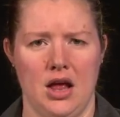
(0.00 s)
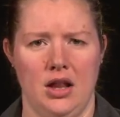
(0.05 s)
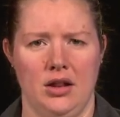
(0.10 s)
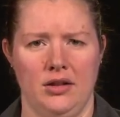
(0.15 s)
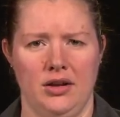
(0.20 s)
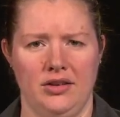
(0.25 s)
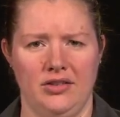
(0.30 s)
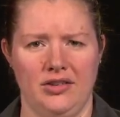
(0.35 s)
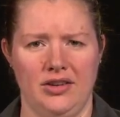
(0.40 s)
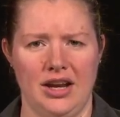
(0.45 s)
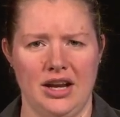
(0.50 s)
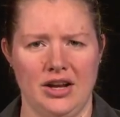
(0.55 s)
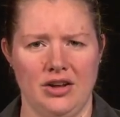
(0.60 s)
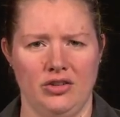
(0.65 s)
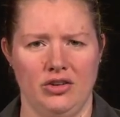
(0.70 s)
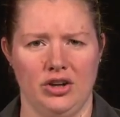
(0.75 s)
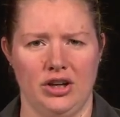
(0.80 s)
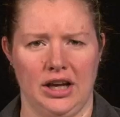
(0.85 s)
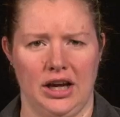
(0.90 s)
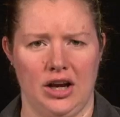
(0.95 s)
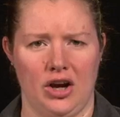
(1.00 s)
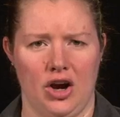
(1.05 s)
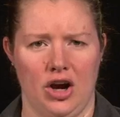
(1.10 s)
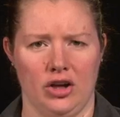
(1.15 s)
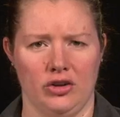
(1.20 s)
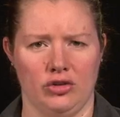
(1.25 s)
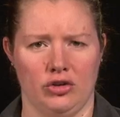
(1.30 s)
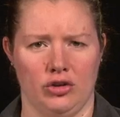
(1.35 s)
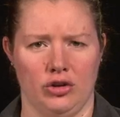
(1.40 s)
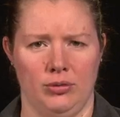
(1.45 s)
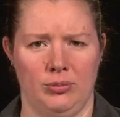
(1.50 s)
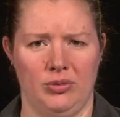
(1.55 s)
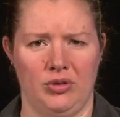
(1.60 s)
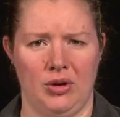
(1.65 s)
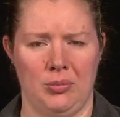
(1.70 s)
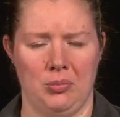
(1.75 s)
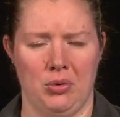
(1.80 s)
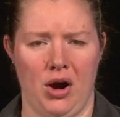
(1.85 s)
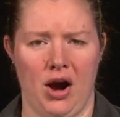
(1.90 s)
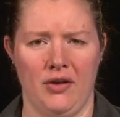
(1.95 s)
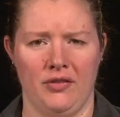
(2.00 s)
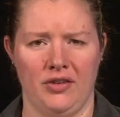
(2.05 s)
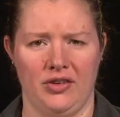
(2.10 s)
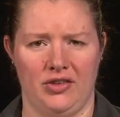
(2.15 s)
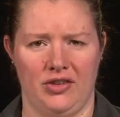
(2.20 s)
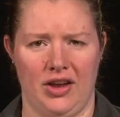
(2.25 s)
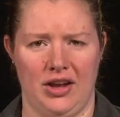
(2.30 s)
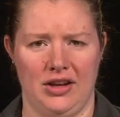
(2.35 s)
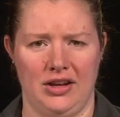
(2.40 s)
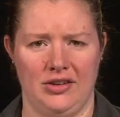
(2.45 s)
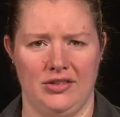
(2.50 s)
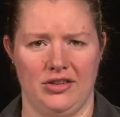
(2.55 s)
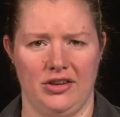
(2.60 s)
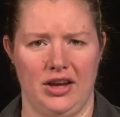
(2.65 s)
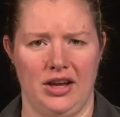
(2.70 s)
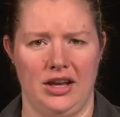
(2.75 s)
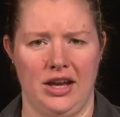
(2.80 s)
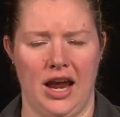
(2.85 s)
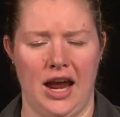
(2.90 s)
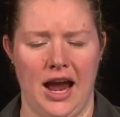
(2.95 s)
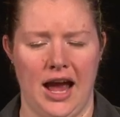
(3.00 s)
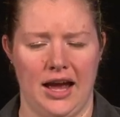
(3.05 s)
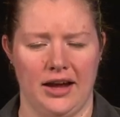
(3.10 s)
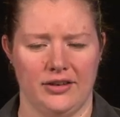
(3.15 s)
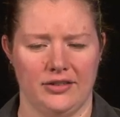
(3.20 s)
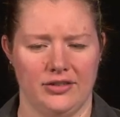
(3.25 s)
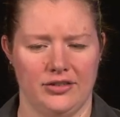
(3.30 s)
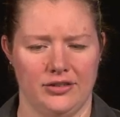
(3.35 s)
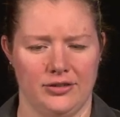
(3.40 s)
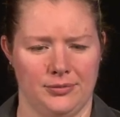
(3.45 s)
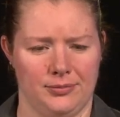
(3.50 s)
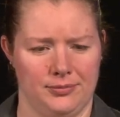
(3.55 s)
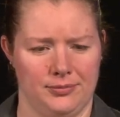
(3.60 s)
Let's take a look at cost groups and profit settings in AX.